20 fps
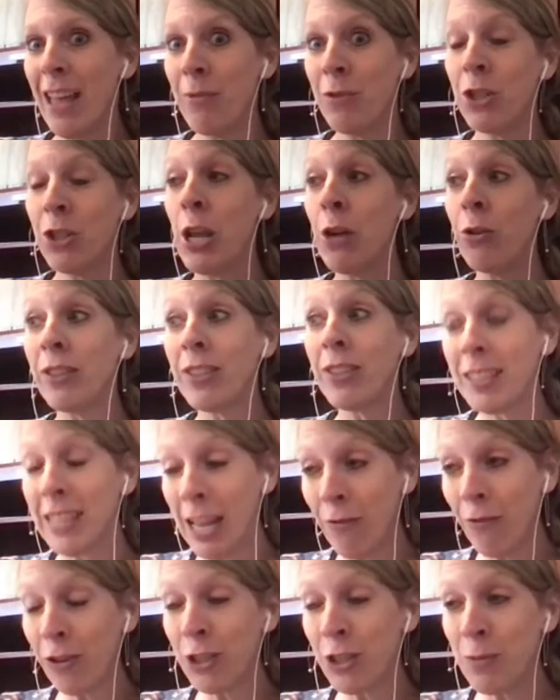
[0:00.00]
it's
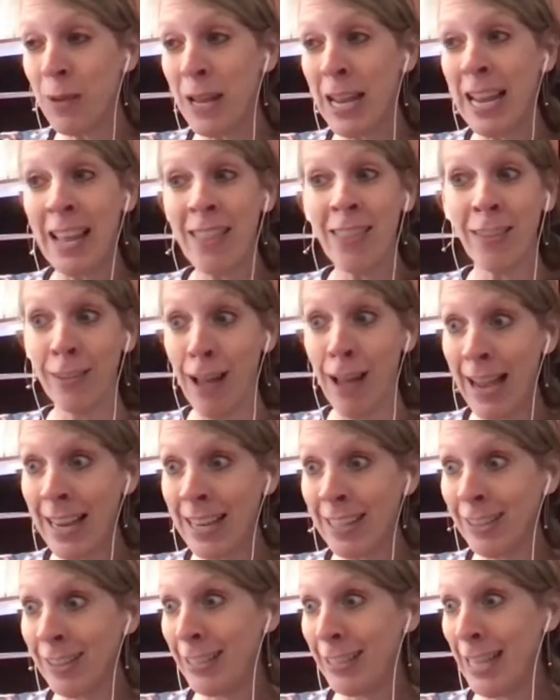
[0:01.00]
safer to be in the
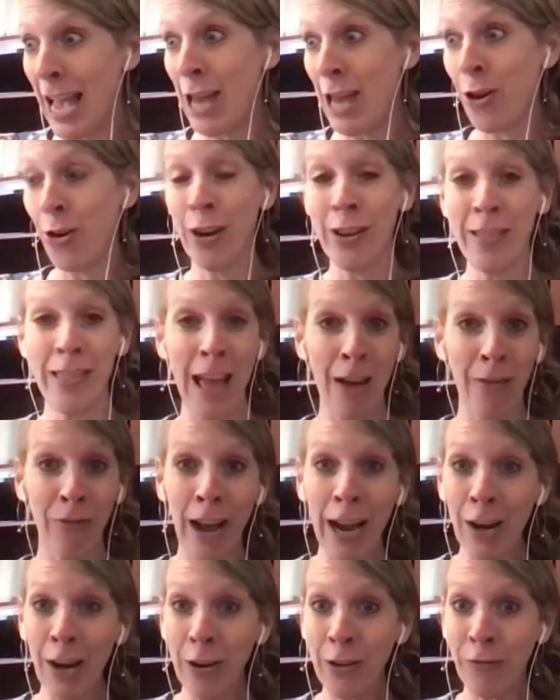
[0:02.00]
lion's den or in that
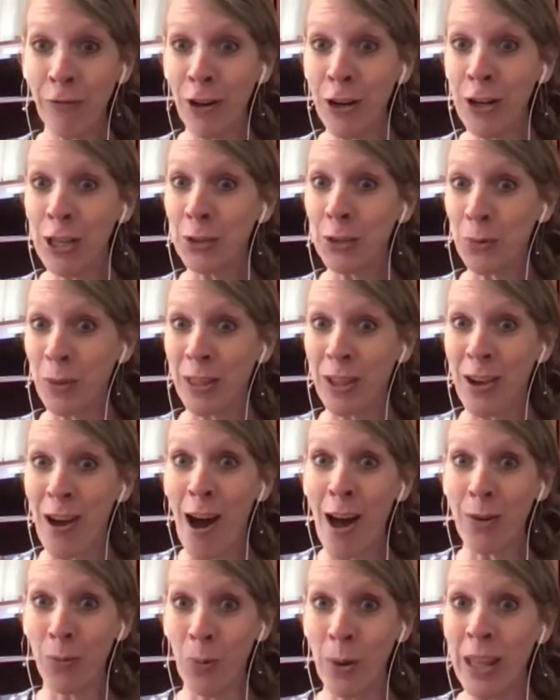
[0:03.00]
fiery furnace with
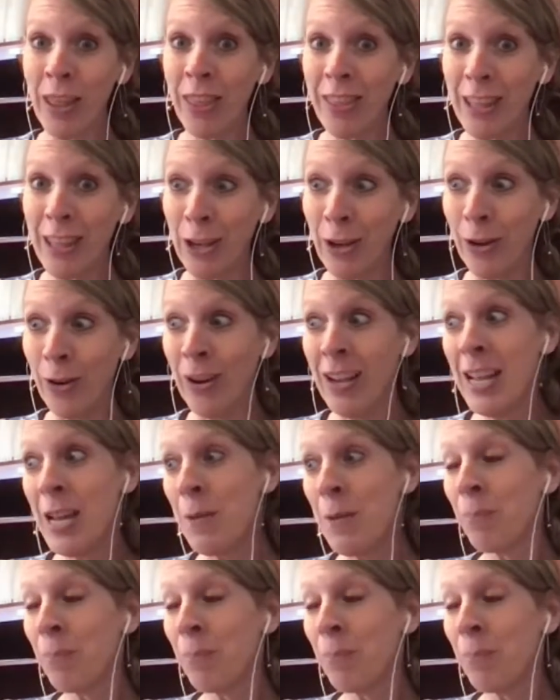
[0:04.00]
God with you